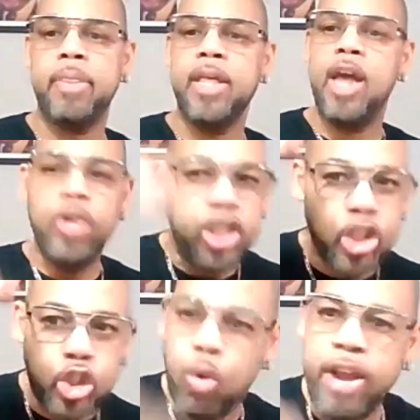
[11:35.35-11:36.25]
Yo, this
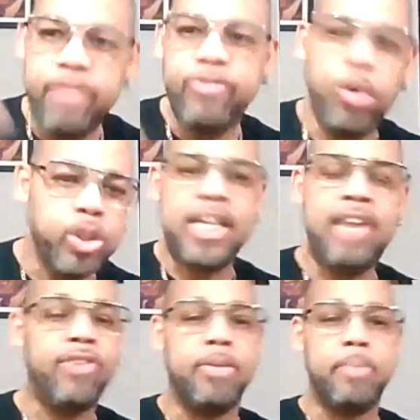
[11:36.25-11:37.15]
is
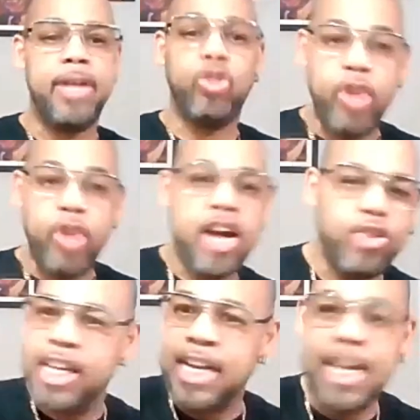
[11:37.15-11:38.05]
24/7, man.
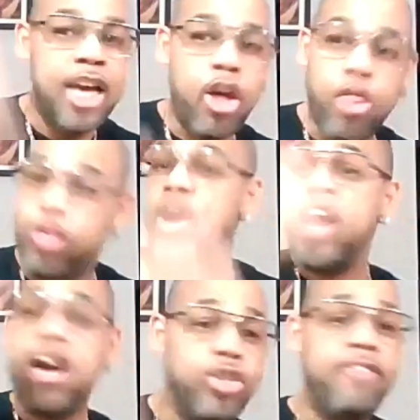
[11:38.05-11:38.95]

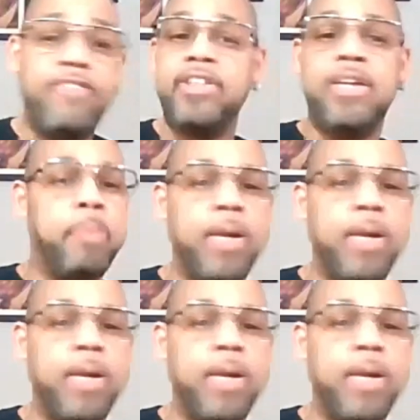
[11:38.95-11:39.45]
350